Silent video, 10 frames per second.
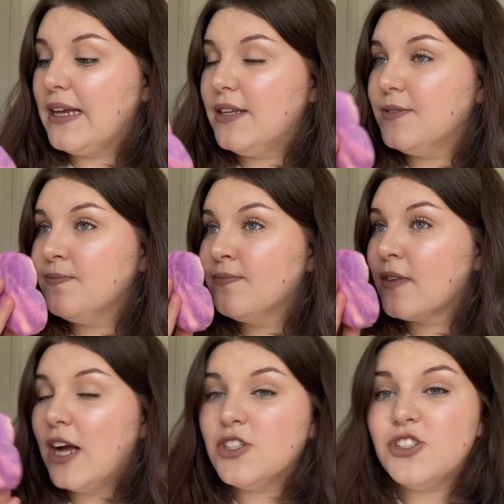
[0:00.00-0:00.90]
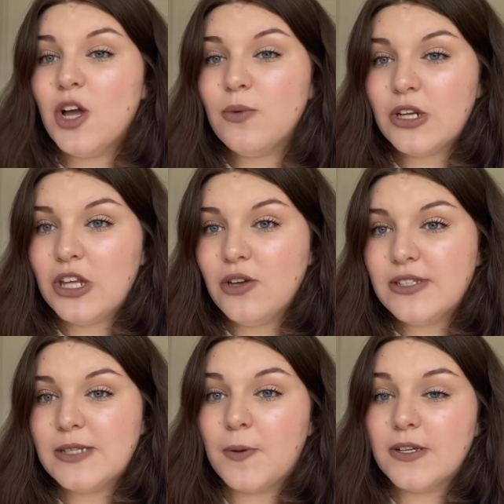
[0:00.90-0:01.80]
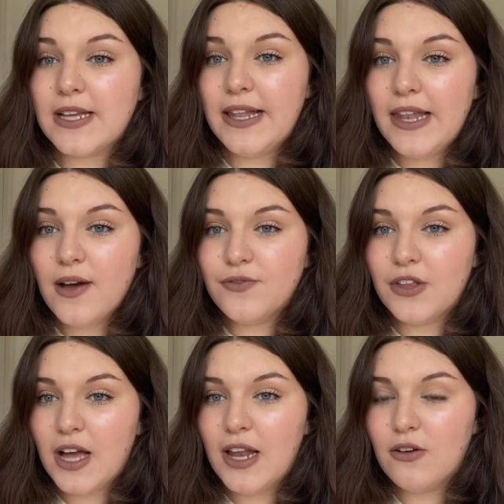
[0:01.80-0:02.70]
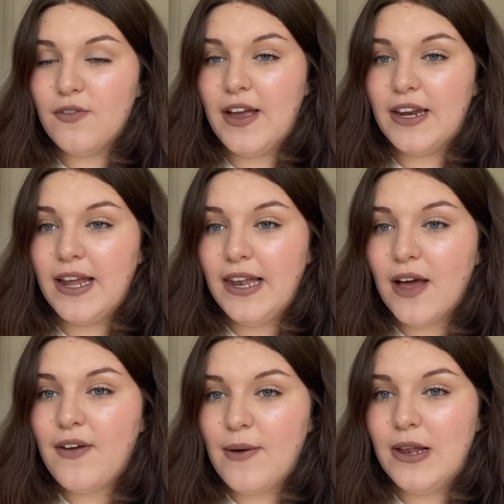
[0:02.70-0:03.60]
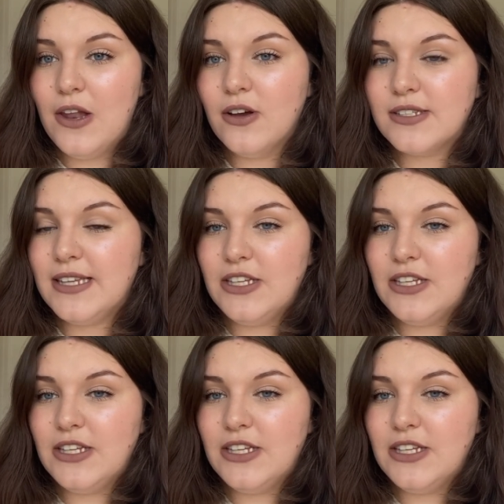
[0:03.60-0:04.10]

And I just don't want to use this because I love the color of it and I love how it looks.